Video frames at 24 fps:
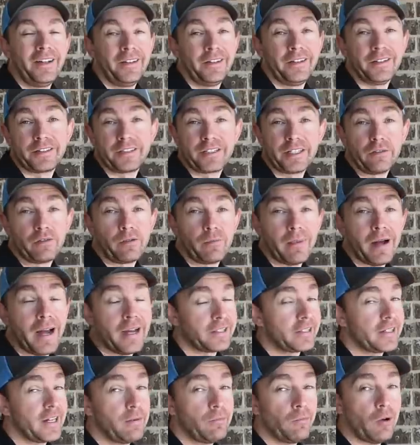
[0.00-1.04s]
This
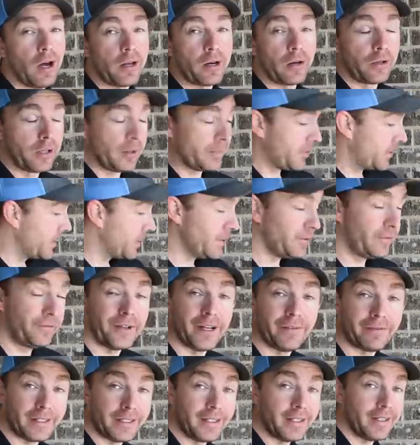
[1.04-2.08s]
silverbacs came right on up to
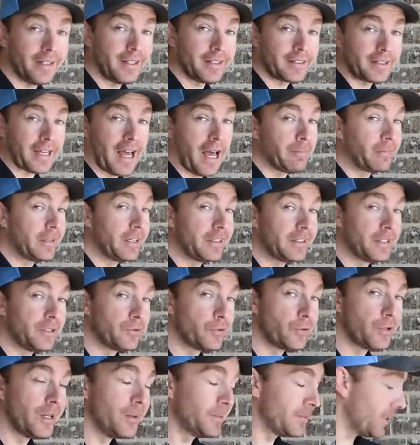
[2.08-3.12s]
250. It's time to get these
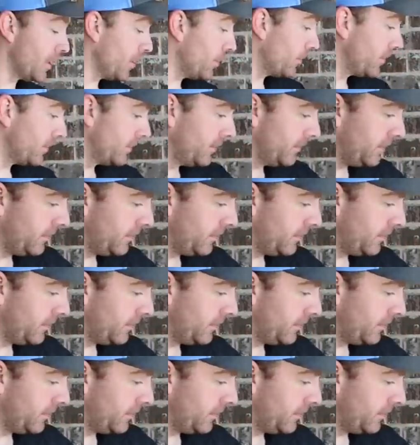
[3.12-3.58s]
ribs on.